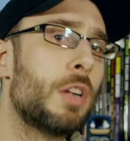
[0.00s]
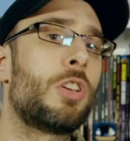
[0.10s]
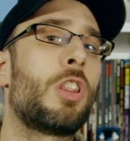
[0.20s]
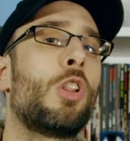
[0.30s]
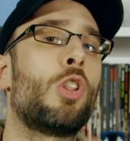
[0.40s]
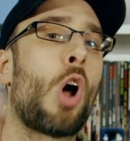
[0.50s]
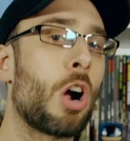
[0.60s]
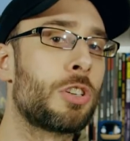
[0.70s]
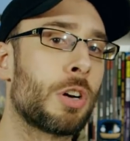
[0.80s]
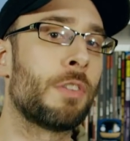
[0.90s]
to the
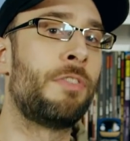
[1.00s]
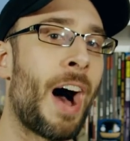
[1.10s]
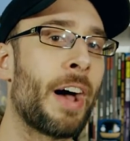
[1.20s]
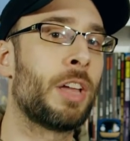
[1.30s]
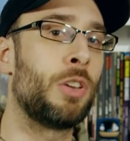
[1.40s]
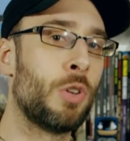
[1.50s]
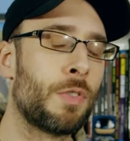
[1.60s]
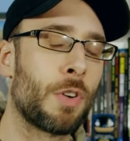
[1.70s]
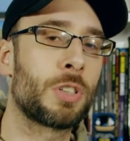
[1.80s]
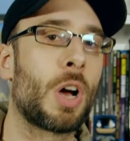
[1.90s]
larger Valiant
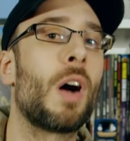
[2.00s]
universe